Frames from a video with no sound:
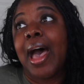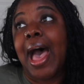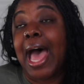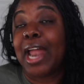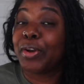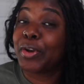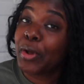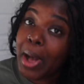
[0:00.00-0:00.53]

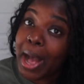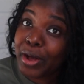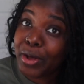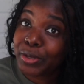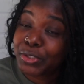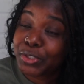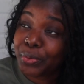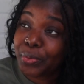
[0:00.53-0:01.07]
I don't know
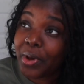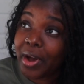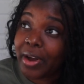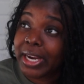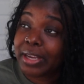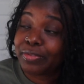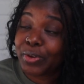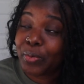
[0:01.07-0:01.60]
how old you
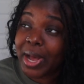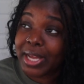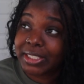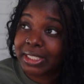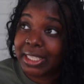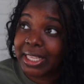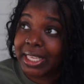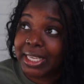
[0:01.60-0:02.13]
are if you're
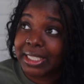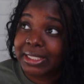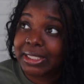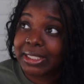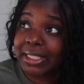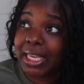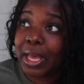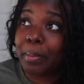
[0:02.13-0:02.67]
watching this,
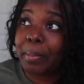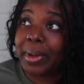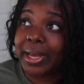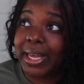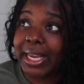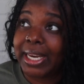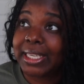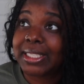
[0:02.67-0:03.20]

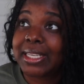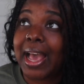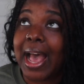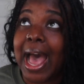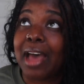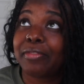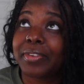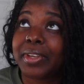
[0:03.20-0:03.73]
but
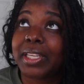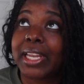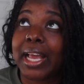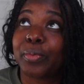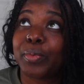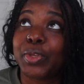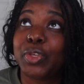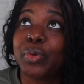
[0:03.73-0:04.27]
I feel
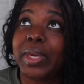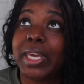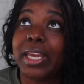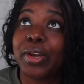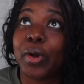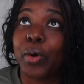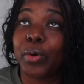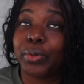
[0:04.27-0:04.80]
like when you
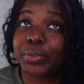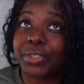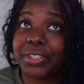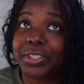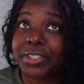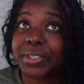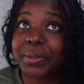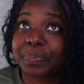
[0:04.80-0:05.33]
get
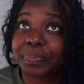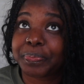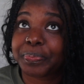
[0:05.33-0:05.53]
older